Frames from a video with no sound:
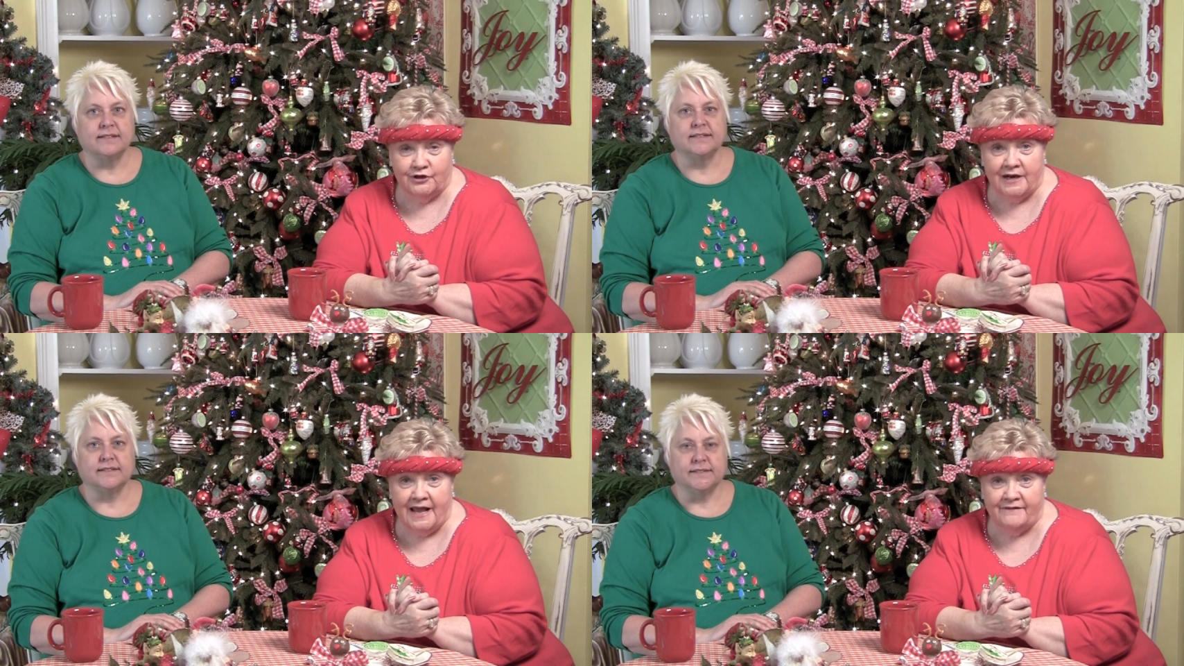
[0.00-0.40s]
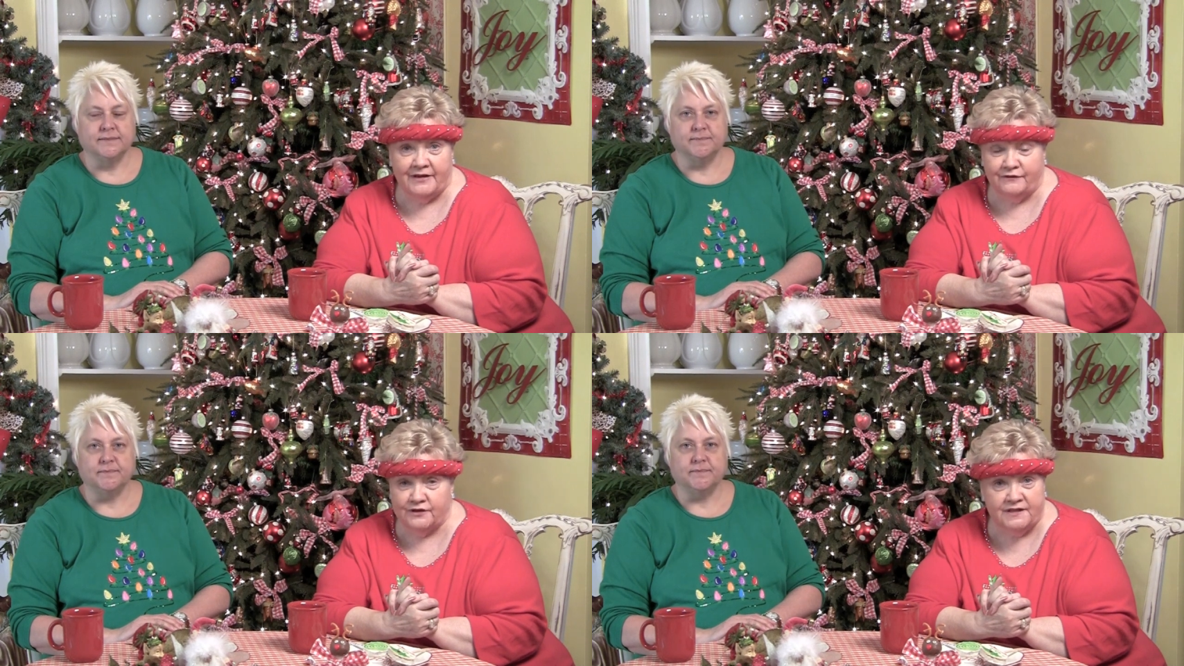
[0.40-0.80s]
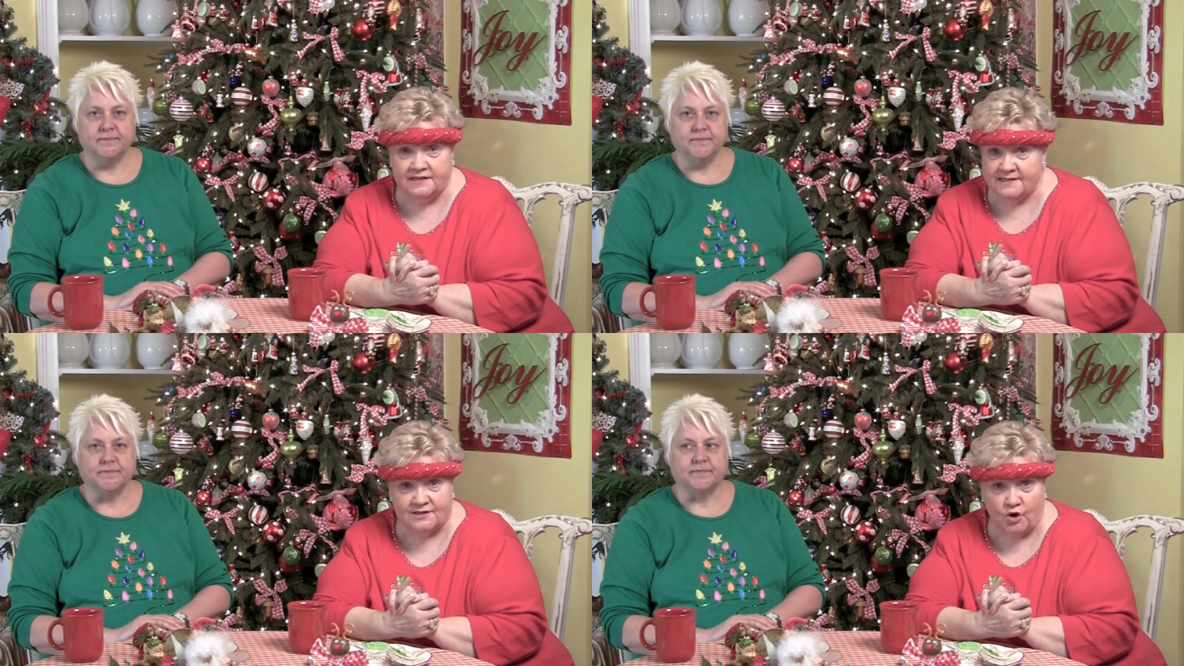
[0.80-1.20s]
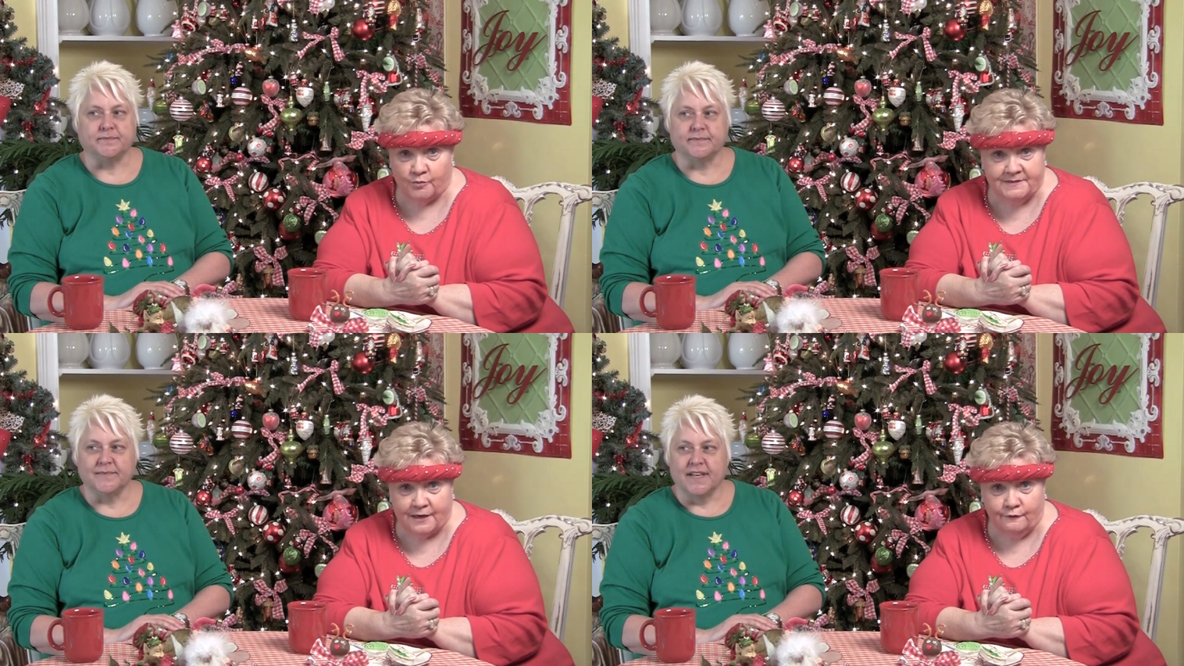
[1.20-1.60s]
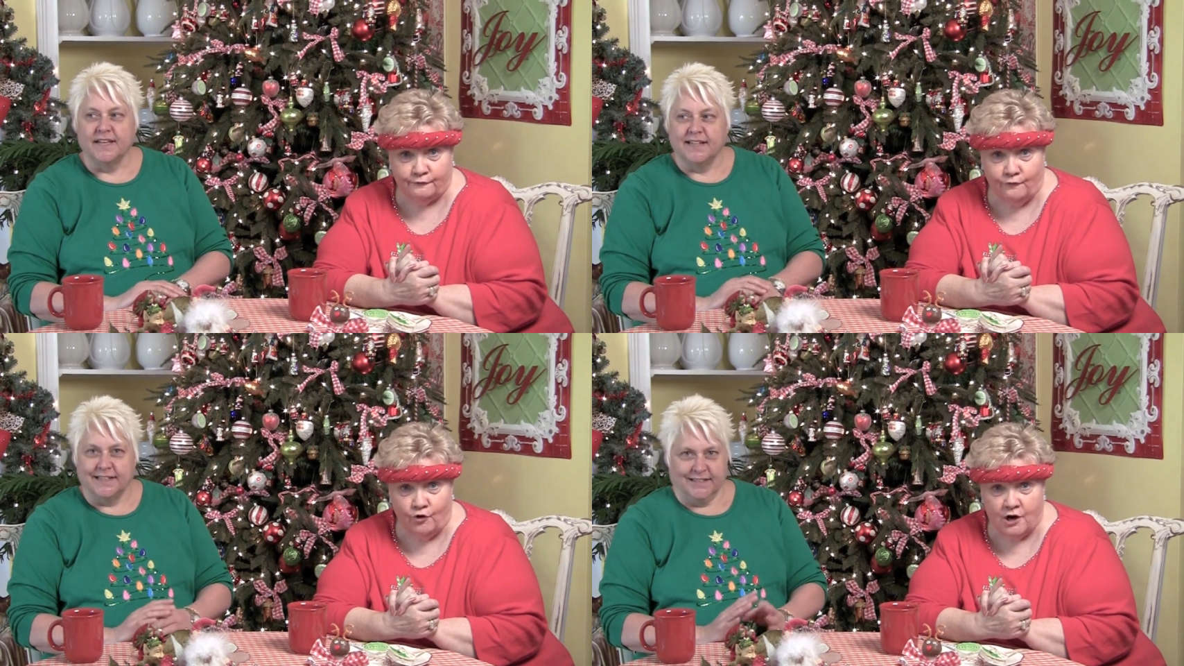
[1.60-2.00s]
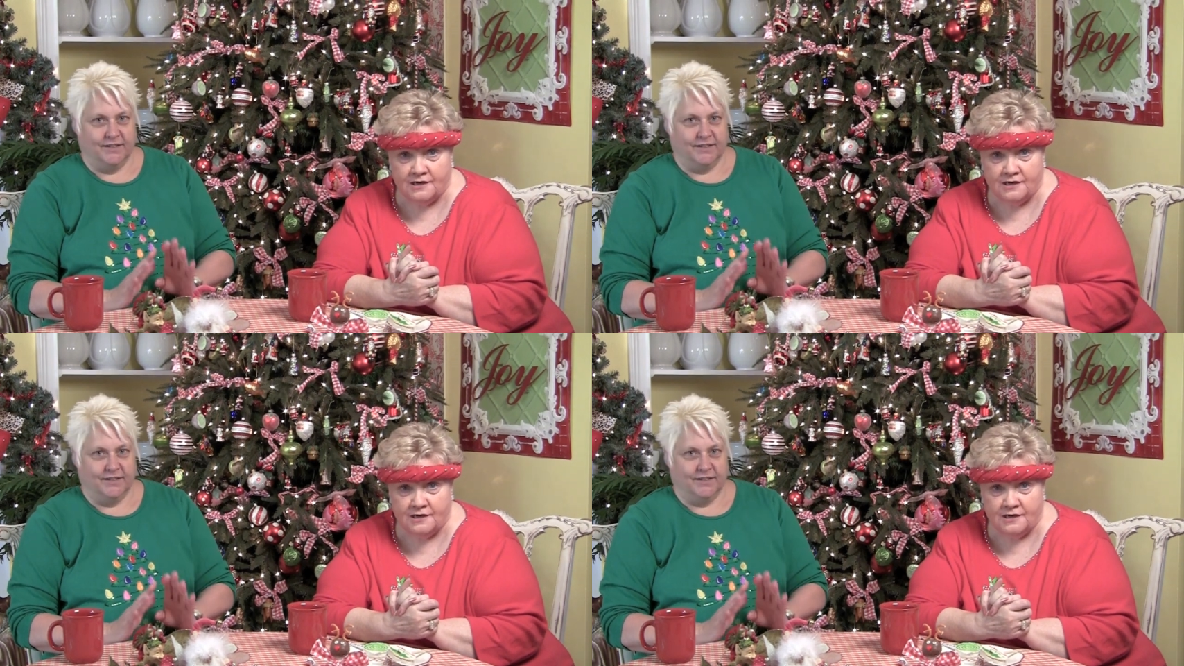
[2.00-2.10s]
Speaker 1: They're going to have everything scoped out for